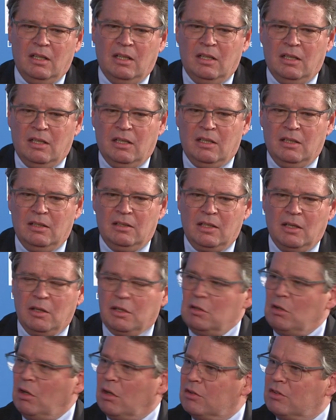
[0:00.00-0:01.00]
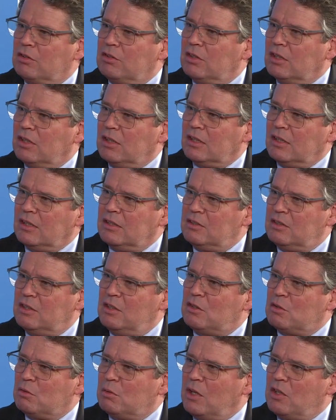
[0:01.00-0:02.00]
uh
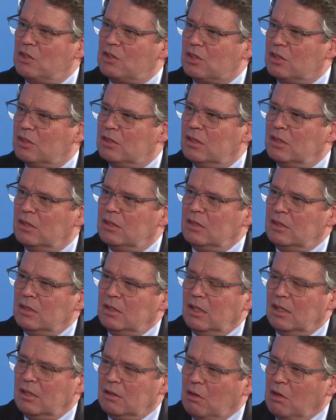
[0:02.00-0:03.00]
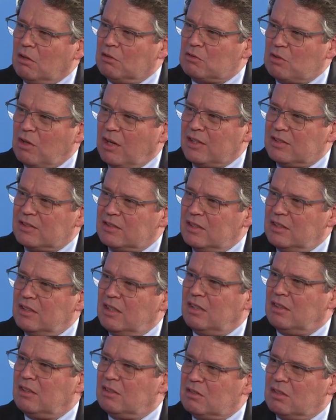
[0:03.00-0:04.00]
situation, contrast
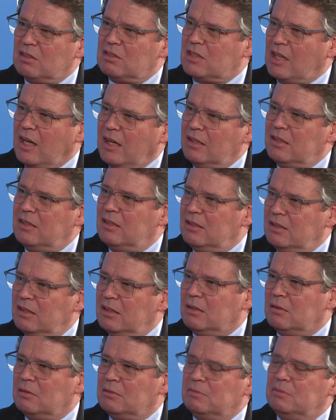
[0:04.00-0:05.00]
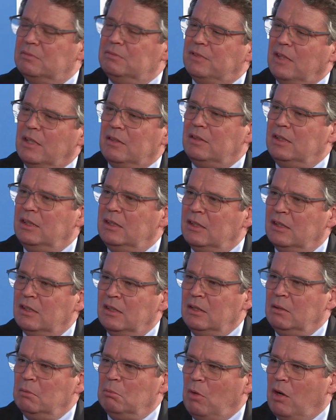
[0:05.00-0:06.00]
uh, society. You know, very
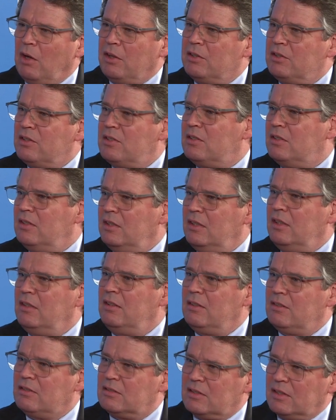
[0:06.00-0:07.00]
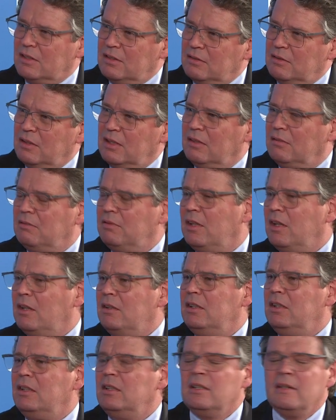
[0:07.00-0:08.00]
modern cities and
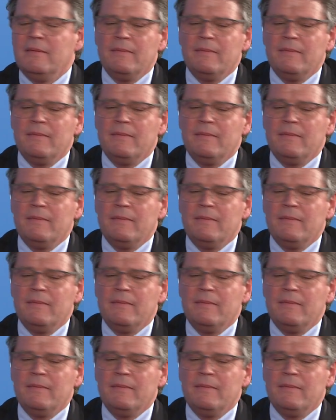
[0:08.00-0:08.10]
very